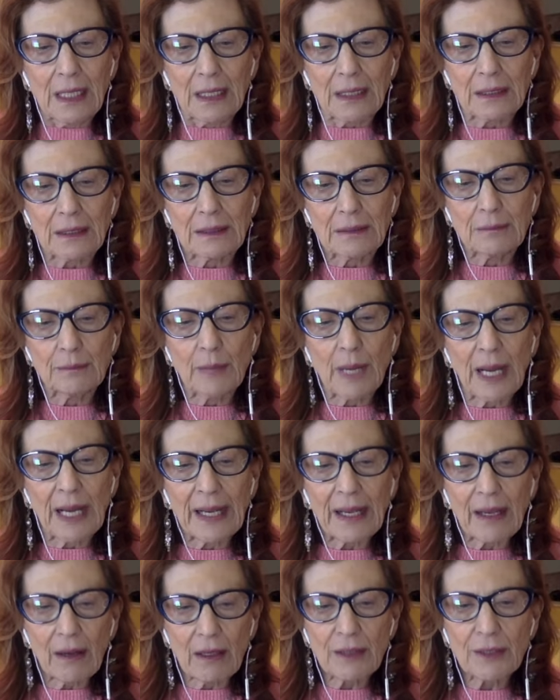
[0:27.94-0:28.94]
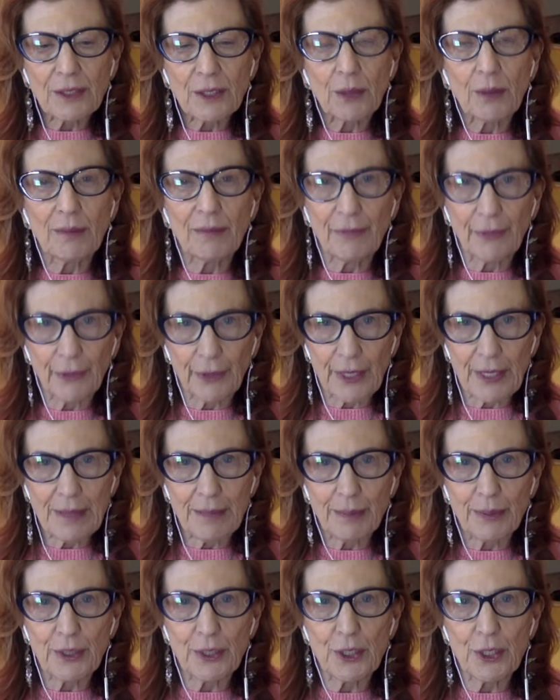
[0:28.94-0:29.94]
Um, I also am very
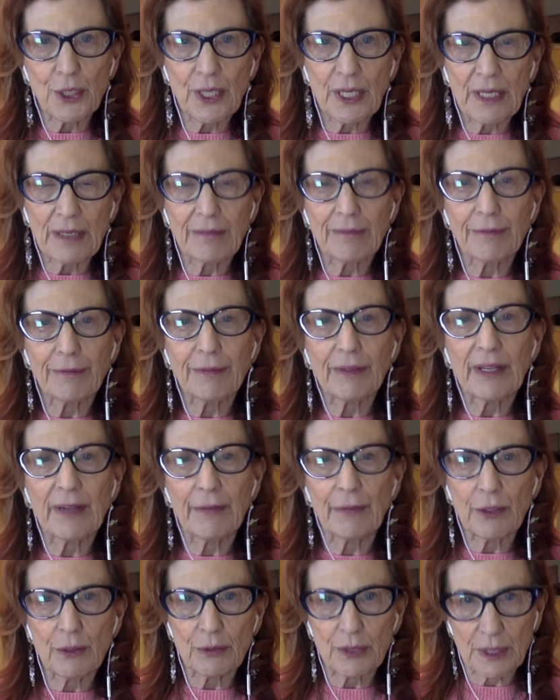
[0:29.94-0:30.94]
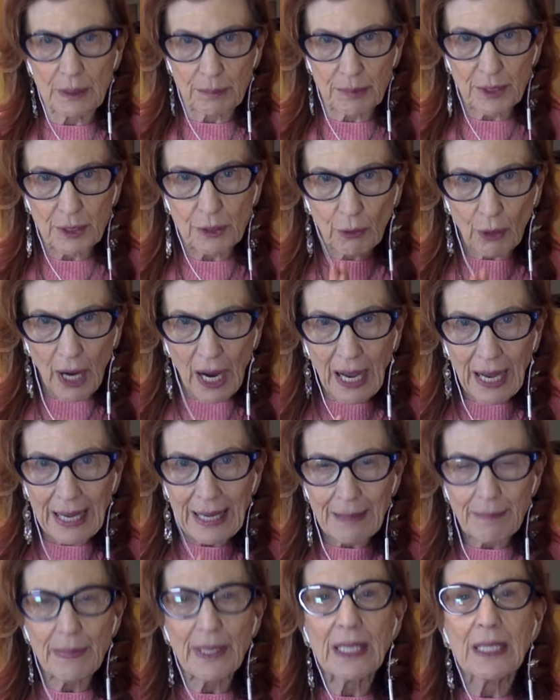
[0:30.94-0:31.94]
appreciative if you
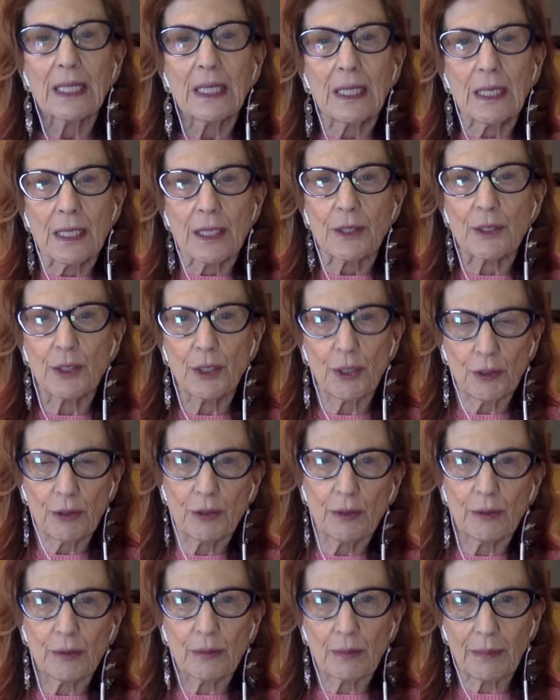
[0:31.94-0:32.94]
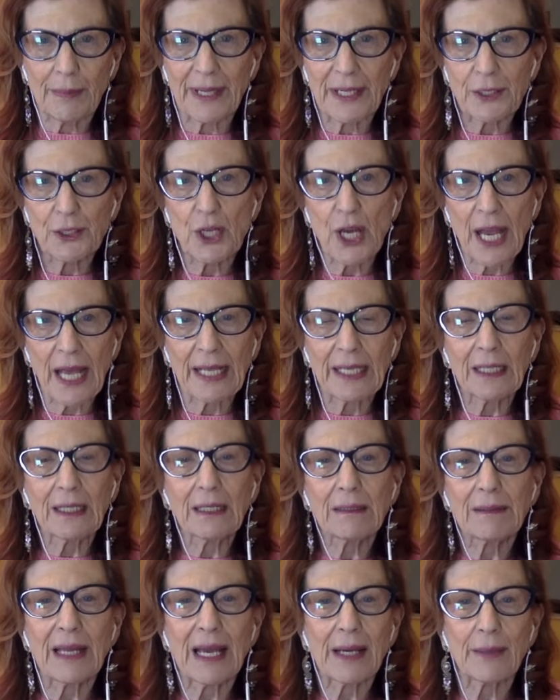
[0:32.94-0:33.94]
subscribe to my
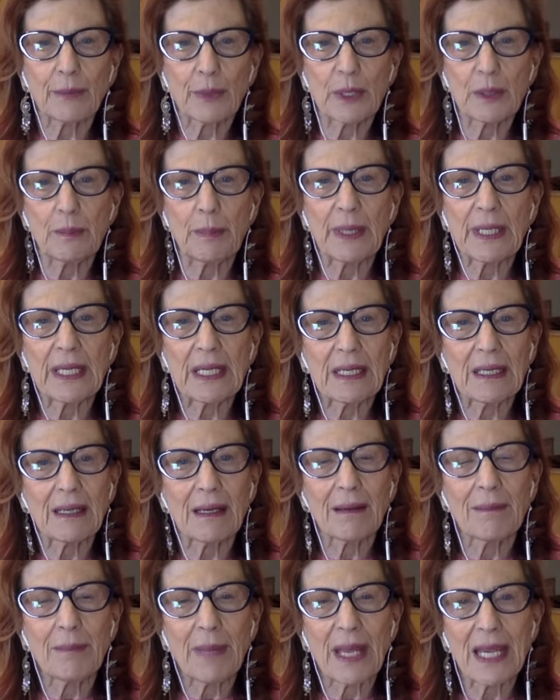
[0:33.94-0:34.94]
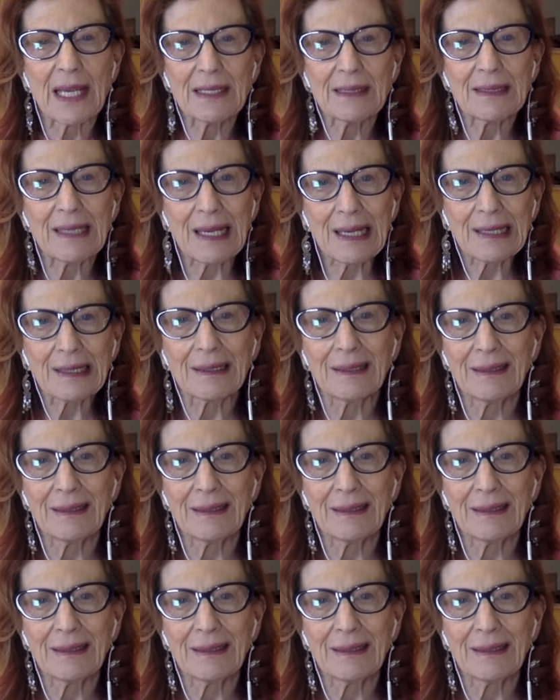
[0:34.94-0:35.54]
channel. That would be amazing.